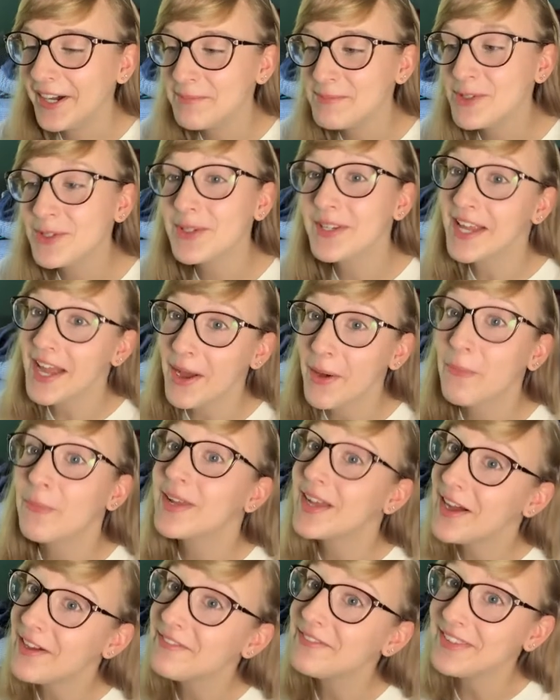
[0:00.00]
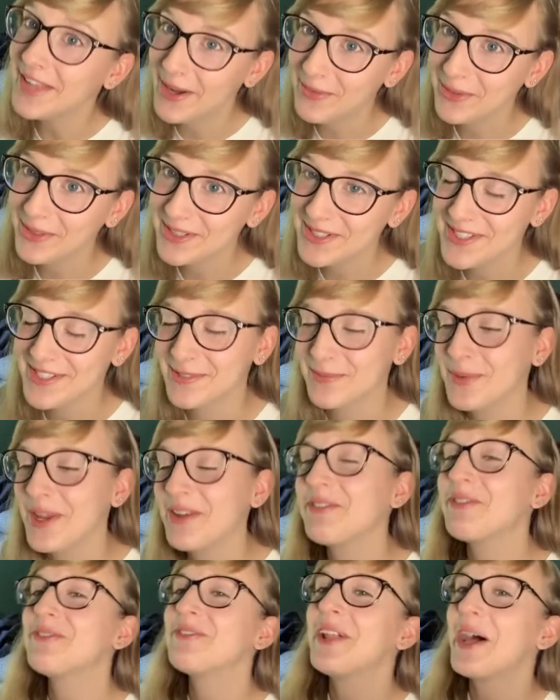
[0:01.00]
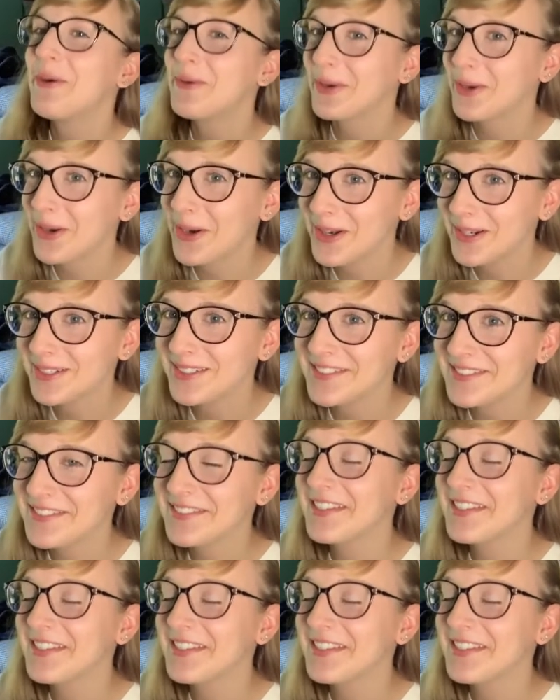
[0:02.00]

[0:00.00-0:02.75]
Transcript: So yeah, we got flowers. We have a flower garden.